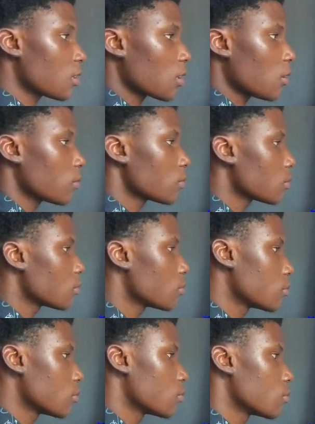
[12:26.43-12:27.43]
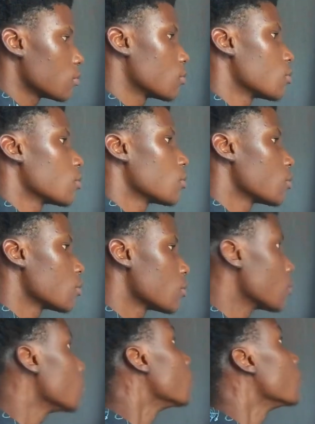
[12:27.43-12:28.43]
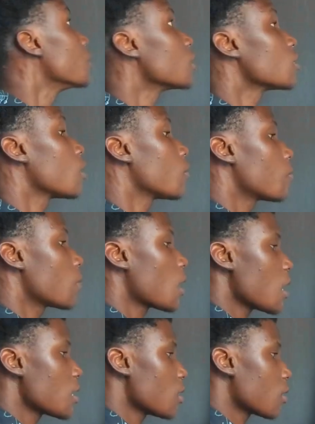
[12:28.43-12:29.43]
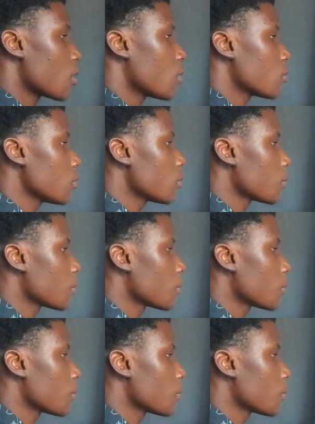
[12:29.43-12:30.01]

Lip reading: account, which is our cash account.